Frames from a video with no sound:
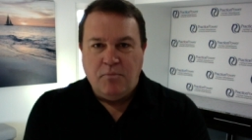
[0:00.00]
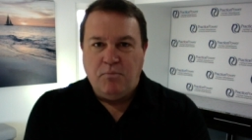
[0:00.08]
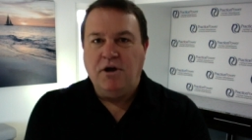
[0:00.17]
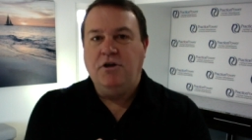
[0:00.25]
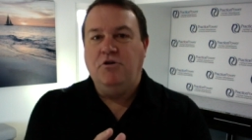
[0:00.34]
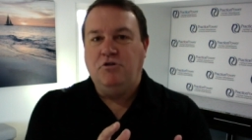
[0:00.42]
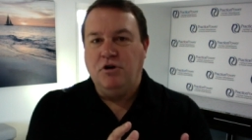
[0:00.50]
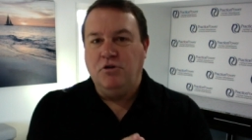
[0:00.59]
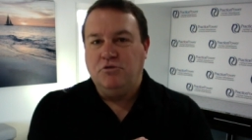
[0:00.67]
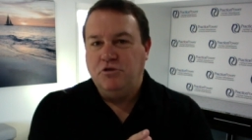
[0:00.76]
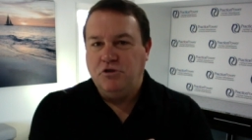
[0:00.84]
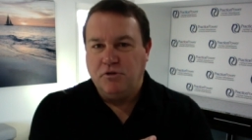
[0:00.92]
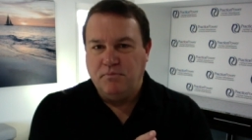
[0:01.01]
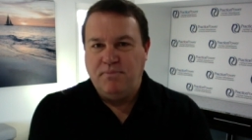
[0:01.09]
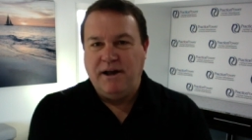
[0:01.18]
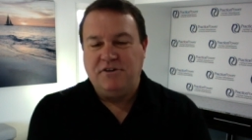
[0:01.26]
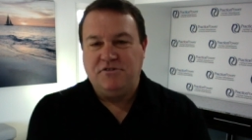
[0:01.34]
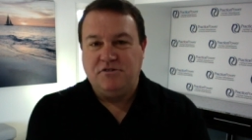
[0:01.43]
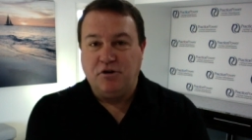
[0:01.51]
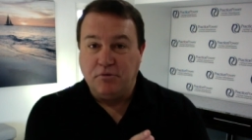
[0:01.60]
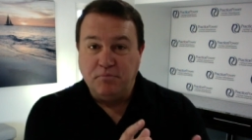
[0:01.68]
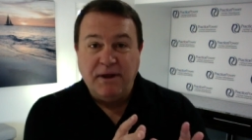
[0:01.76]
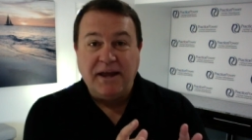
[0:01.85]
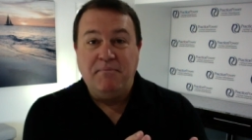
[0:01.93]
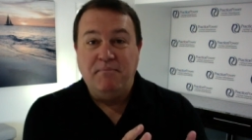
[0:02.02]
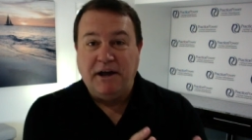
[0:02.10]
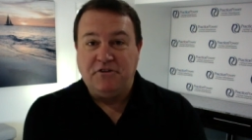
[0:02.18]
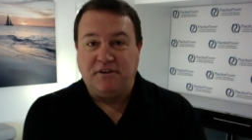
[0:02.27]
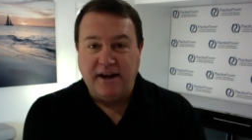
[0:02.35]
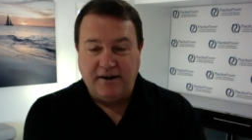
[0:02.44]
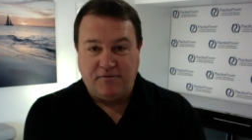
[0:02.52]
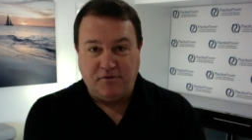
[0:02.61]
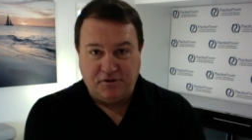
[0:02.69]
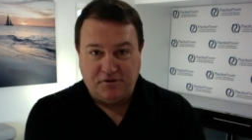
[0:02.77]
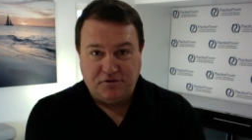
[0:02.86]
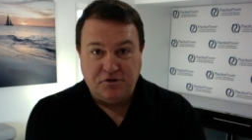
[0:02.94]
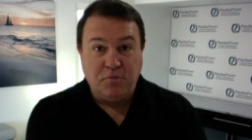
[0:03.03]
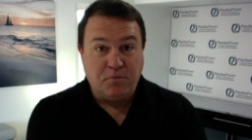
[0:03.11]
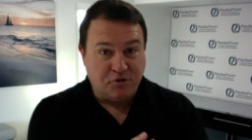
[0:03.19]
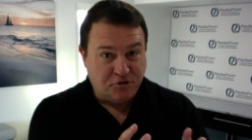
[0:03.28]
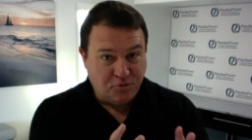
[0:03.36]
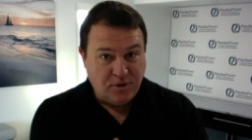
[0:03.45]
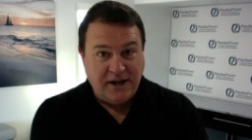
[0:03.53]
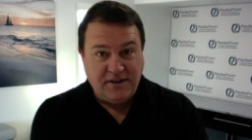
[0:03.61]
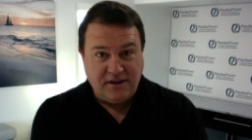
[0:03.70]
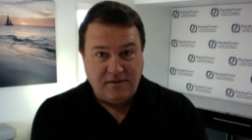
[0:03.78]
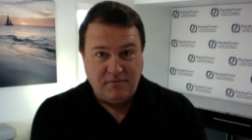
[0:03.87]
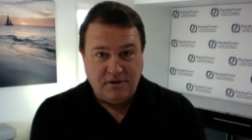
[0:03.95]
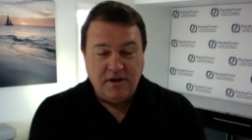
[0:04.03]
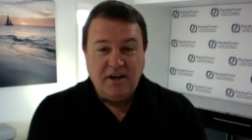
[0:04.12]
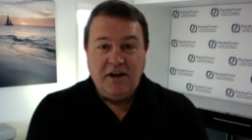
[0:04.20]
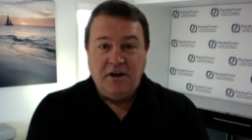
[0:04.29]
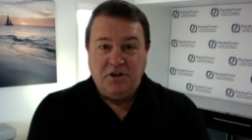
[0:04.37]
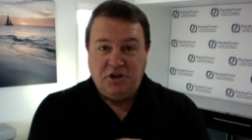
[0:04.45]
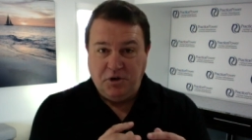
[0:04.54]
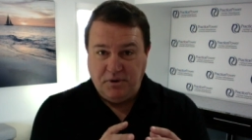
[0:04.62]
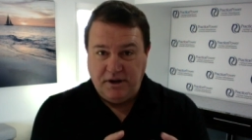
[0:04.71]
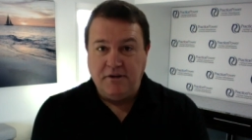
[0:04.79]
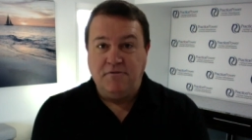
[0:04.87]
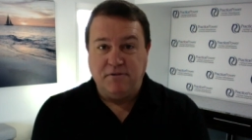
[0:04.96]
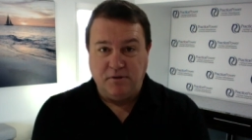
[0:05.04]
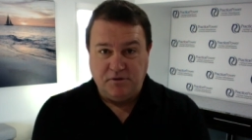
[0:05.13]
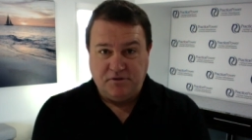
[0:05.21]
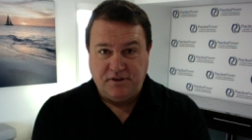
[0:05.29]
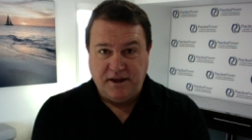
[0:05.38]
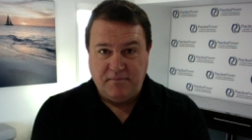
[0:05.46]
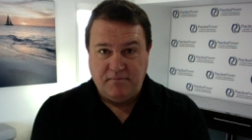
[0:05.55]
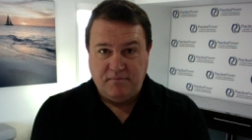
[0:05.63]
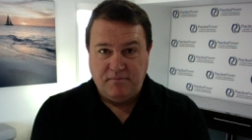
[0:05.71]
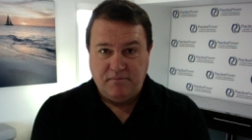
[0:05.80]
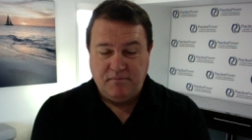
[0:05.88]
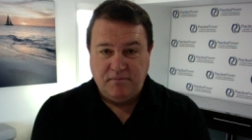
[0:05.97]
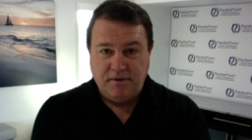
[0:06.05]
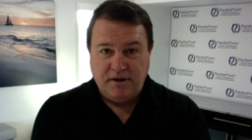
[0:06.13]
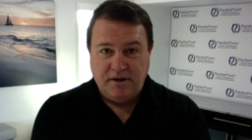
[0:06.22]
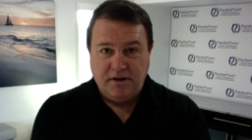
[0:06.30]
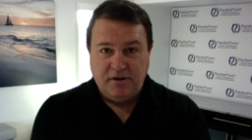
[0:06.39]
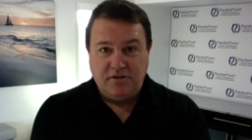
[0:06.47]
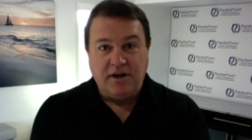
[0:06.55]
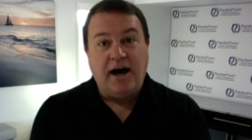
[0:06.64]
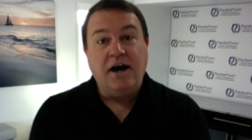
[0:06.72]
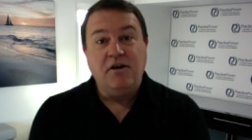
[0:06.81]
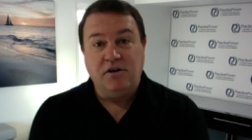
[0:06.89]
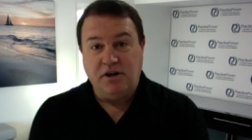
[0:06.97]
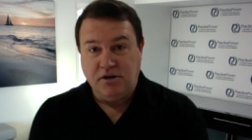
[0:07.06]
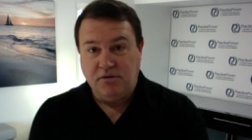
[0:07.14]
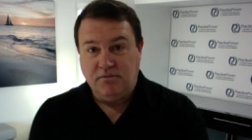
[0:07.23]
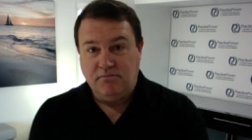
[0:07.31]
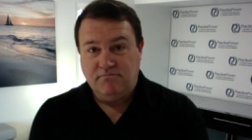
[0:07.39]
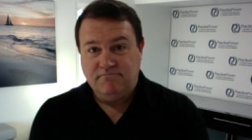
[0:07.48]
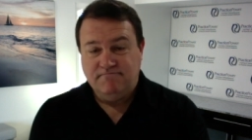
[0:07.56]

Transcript: But you don't do your best or make best efforts to persuade them, to influence them, to hire you.